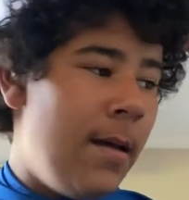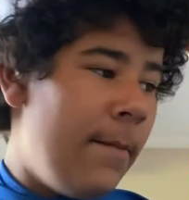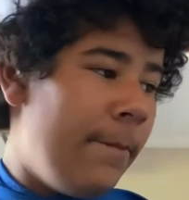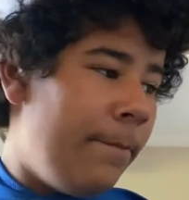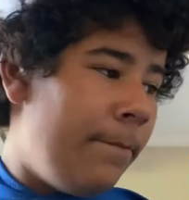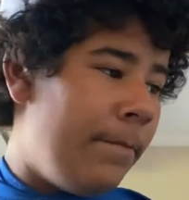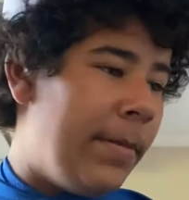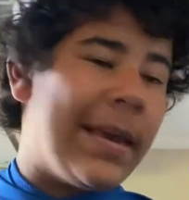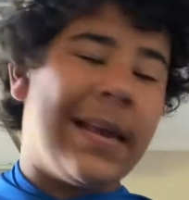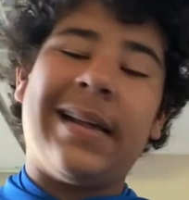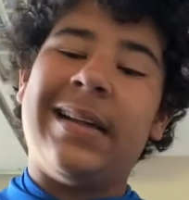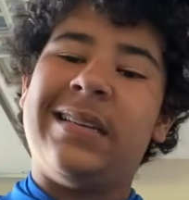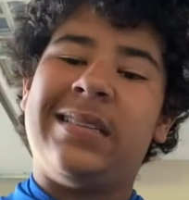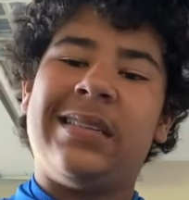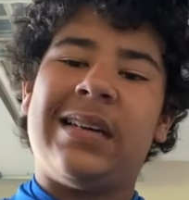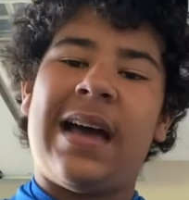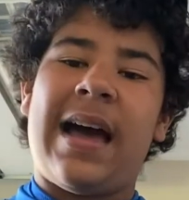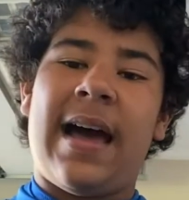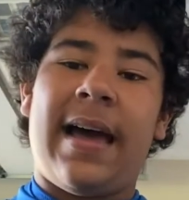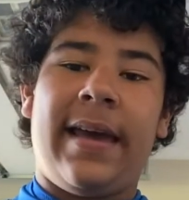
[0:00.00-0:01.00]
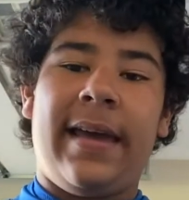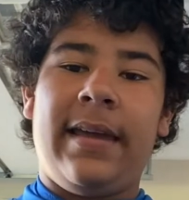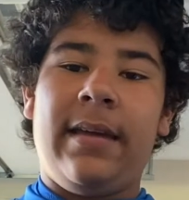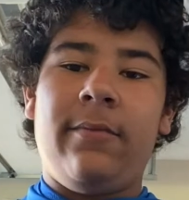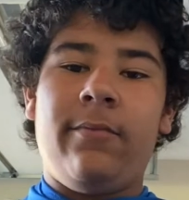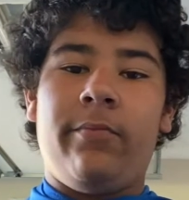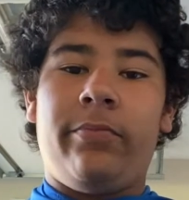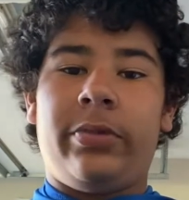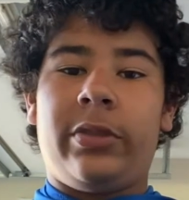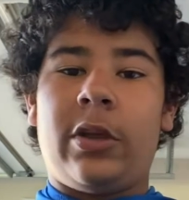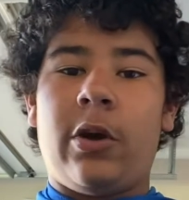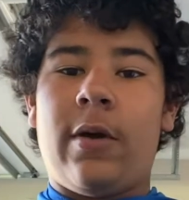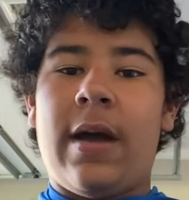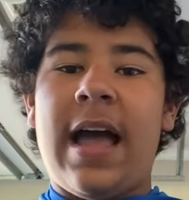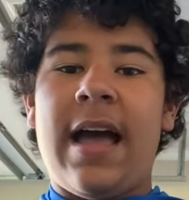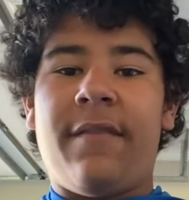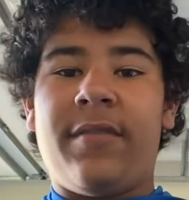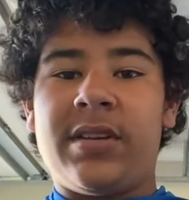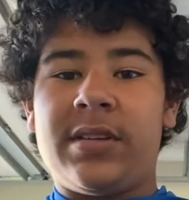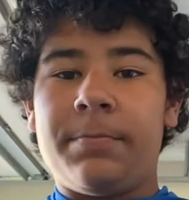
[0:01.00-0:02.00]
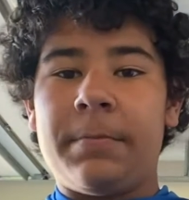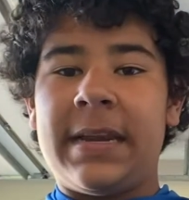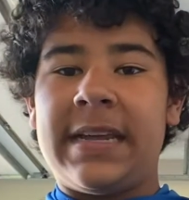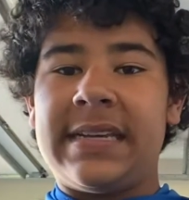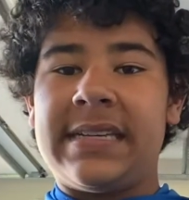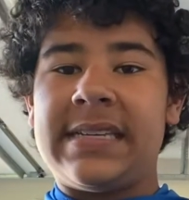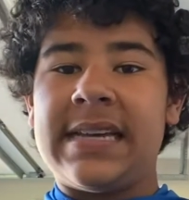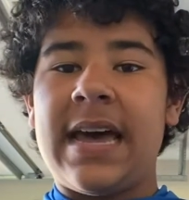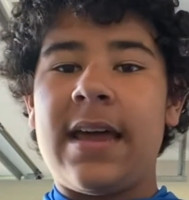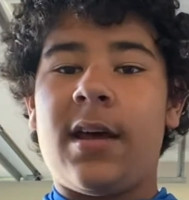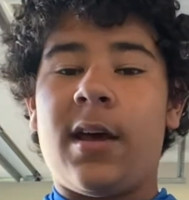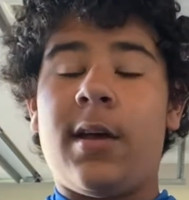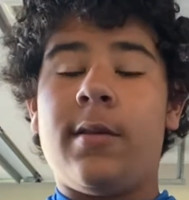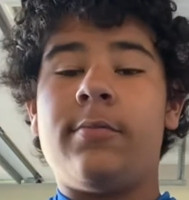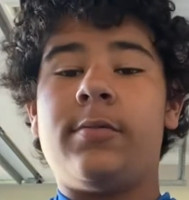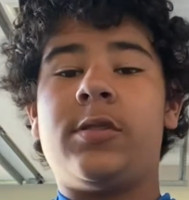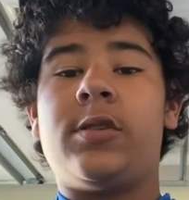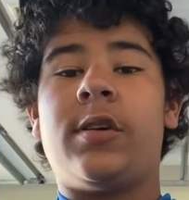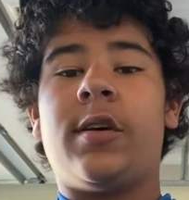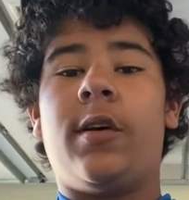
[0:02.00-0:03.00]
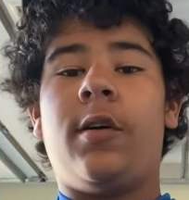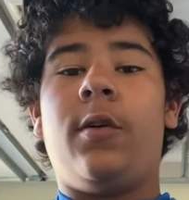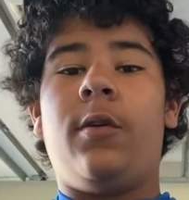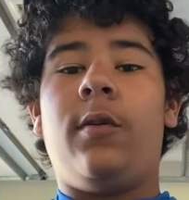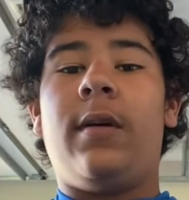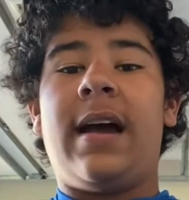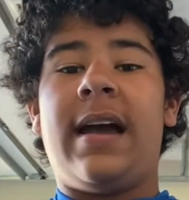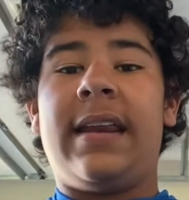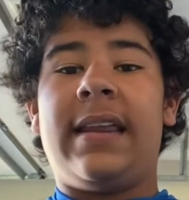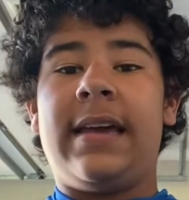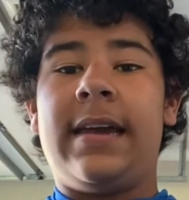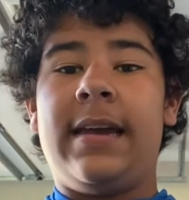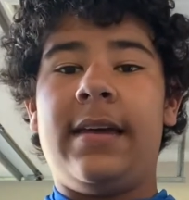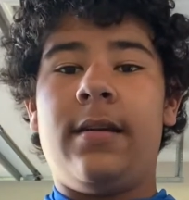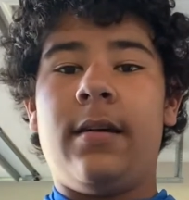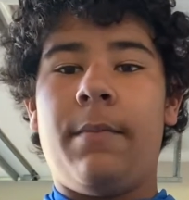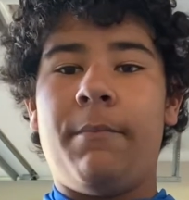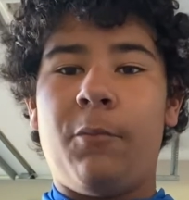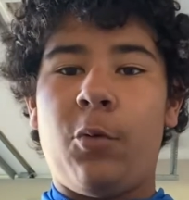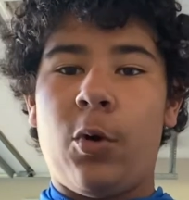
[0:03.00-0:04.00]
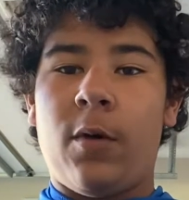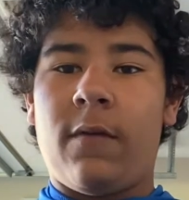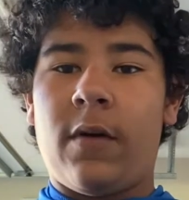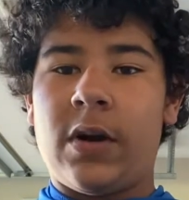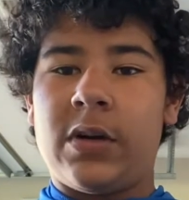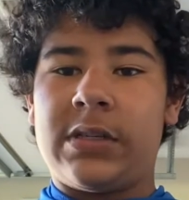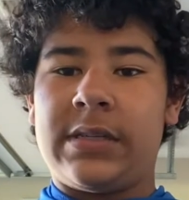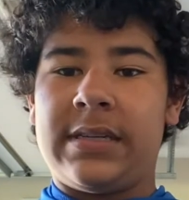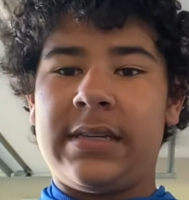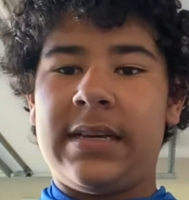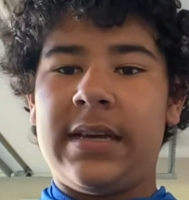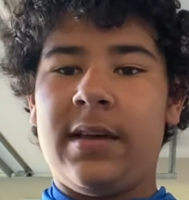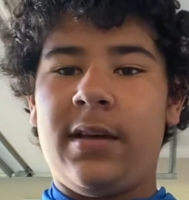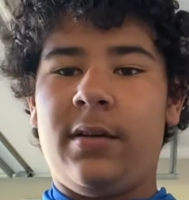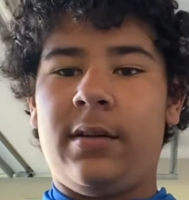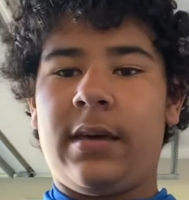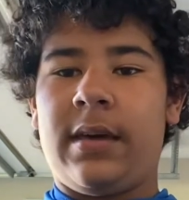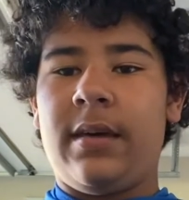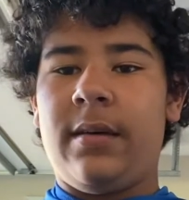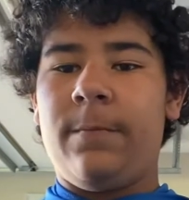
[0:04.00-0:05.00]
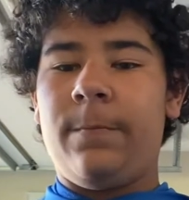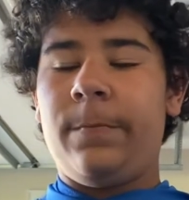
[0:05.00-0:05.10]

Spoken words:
because I don't have as many setups, so I need more versatility